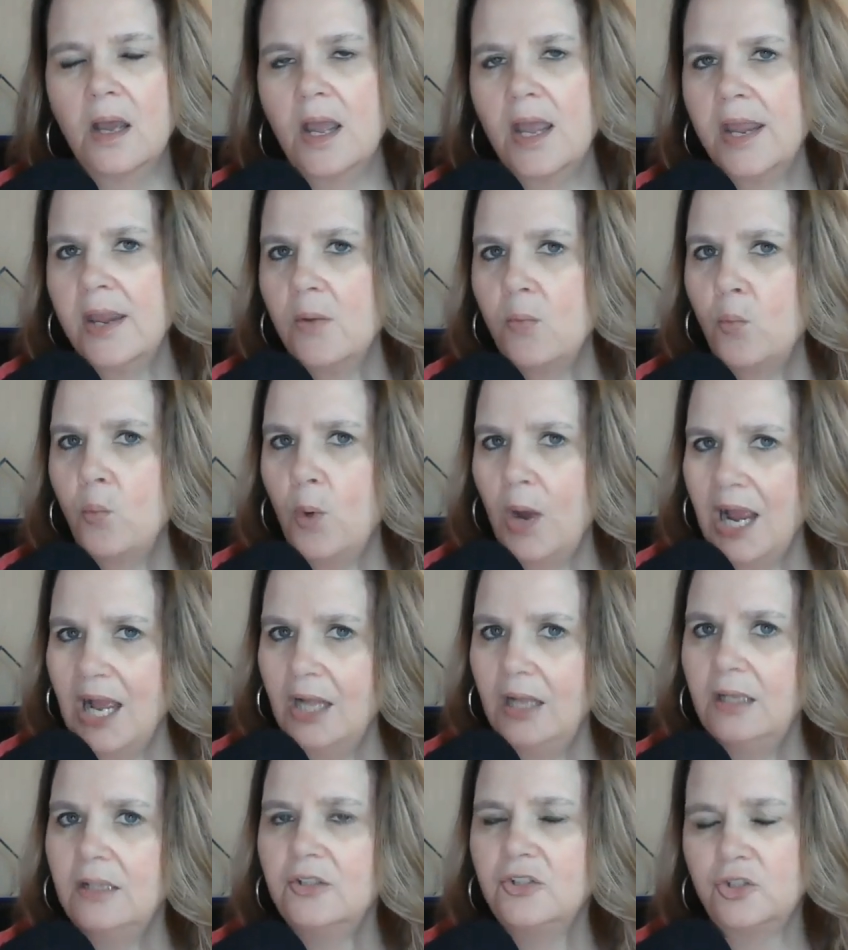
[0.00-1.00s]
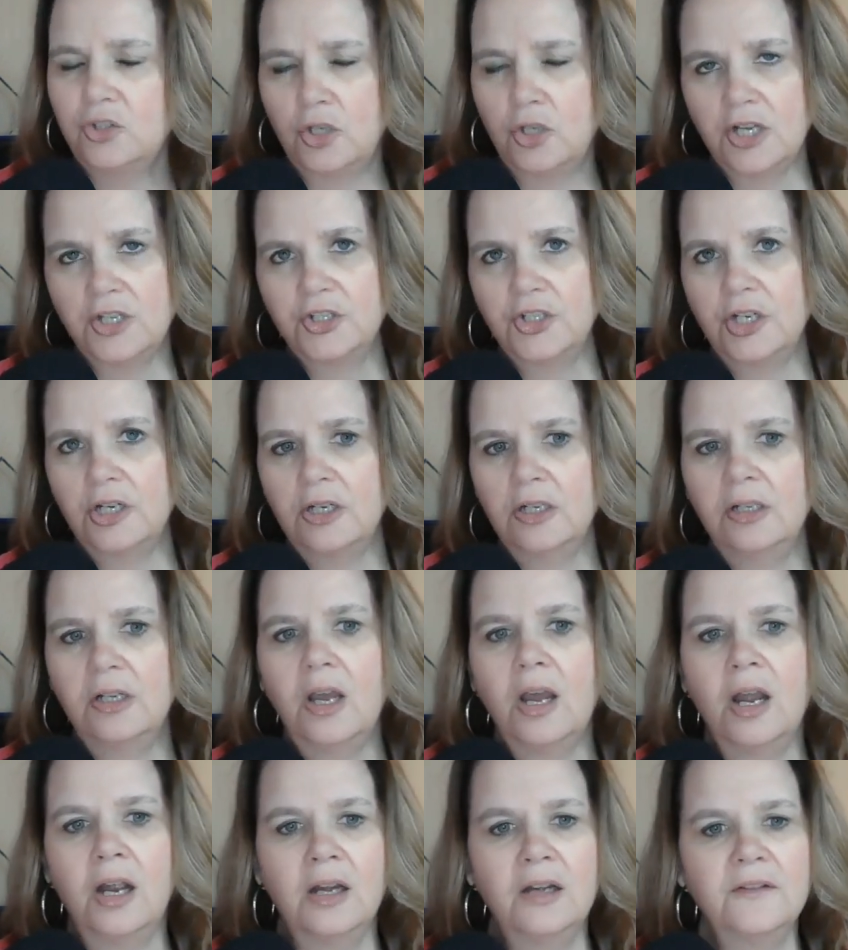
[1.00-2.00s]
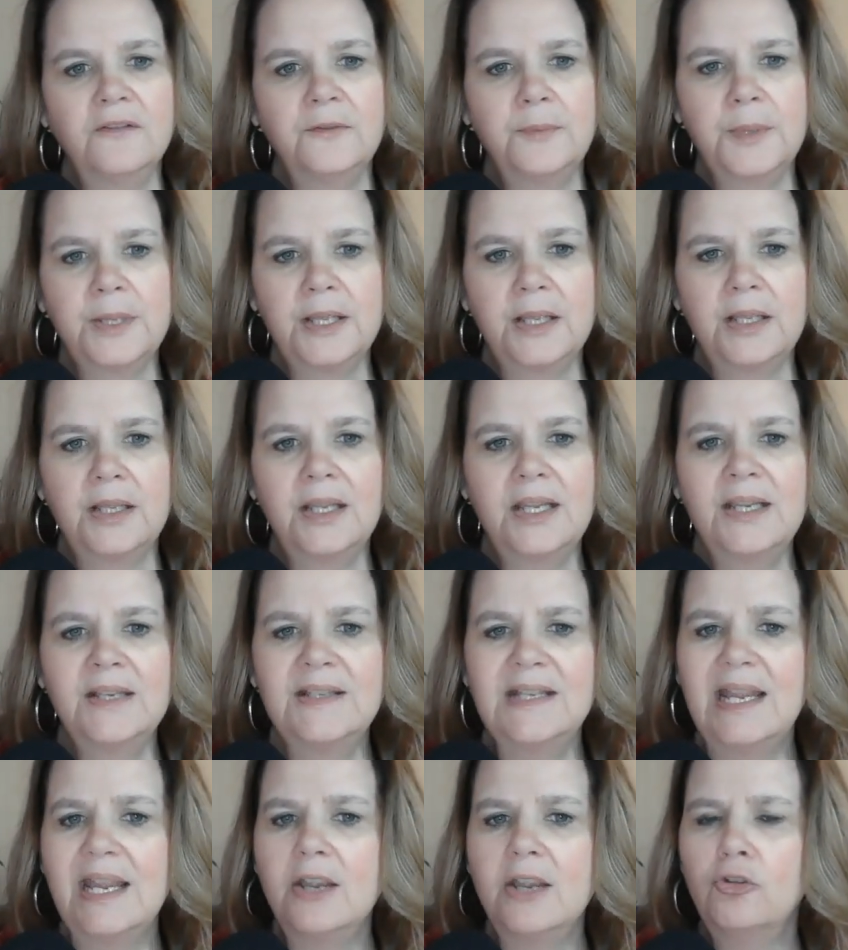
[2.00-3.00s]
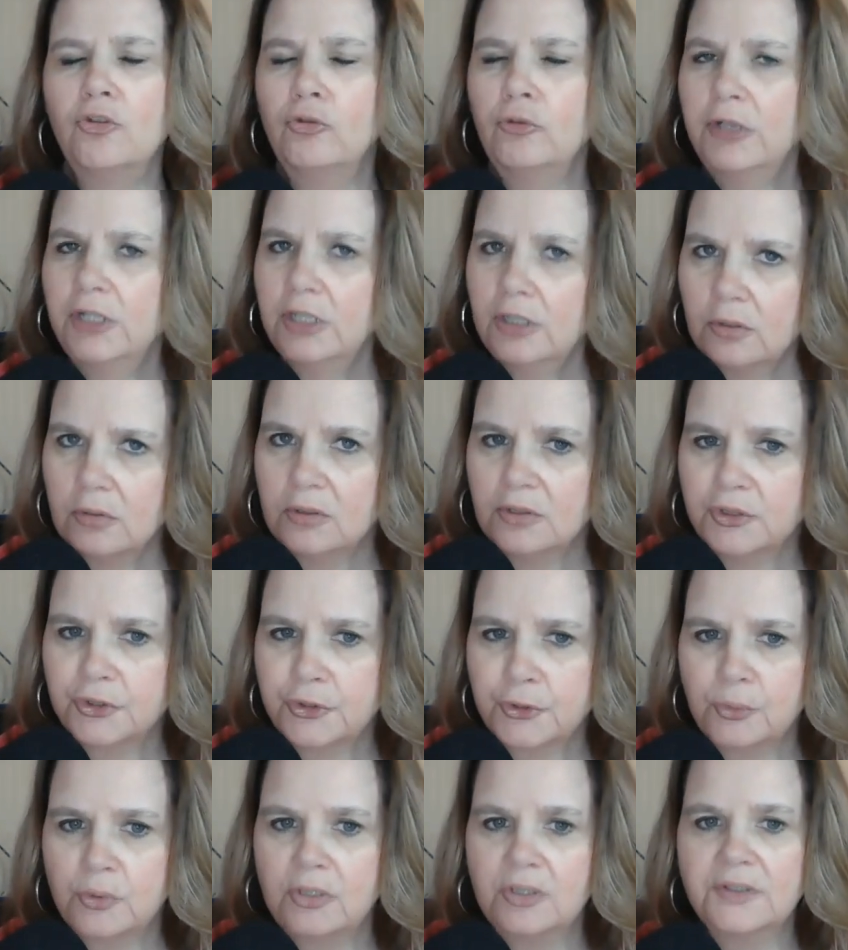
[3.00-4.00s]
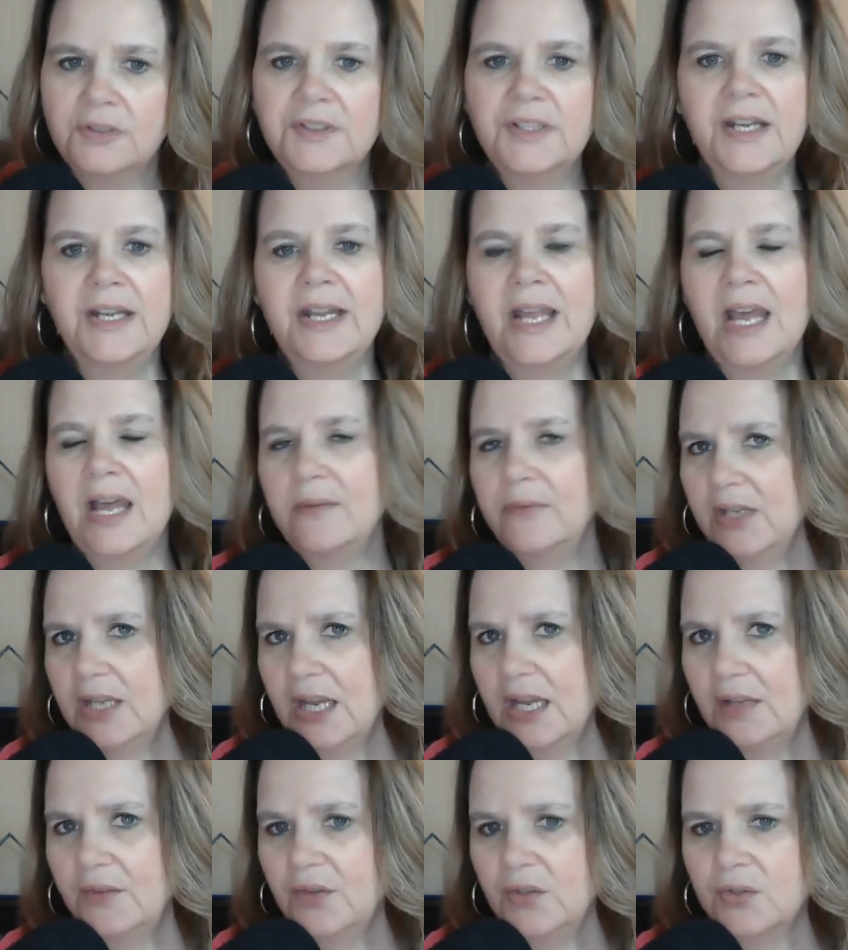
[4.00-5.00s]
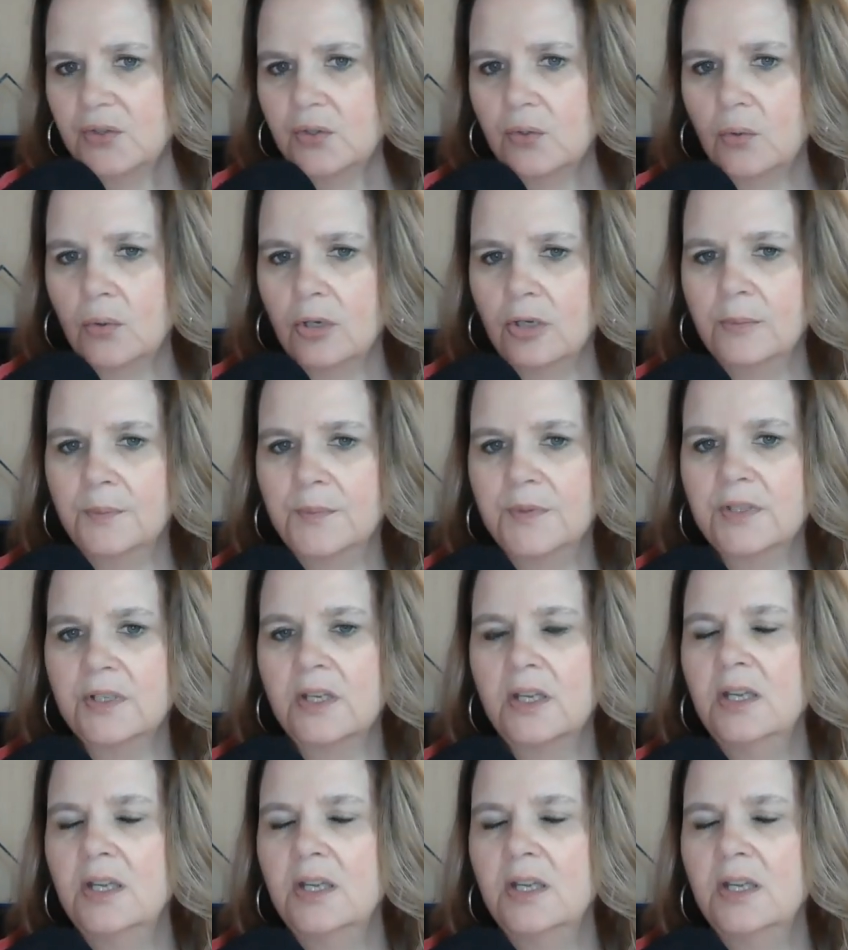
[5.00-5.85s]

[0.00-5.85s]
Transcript: A well structured RFP is a critical tool to navigate the storms,